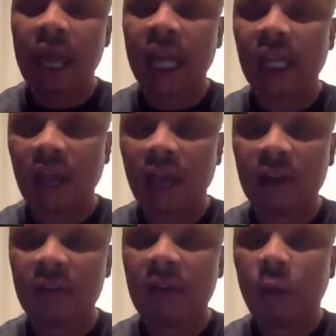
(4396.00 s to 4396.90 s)
and
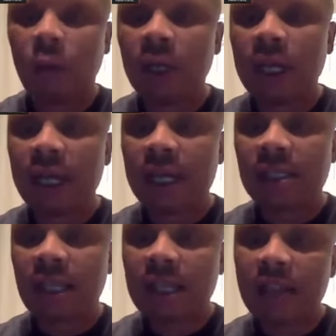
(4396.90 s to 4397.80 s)
love what it is
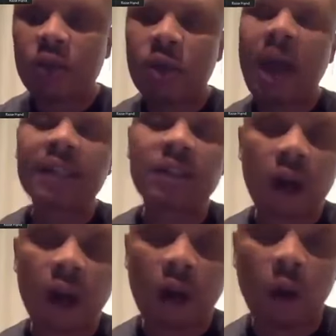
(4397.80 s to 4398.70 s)
that you guys
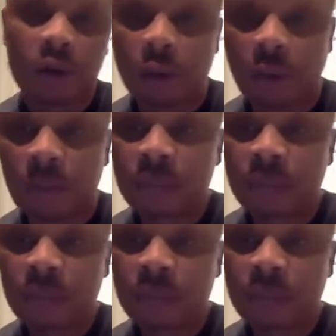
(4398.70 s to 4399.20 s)
are going through.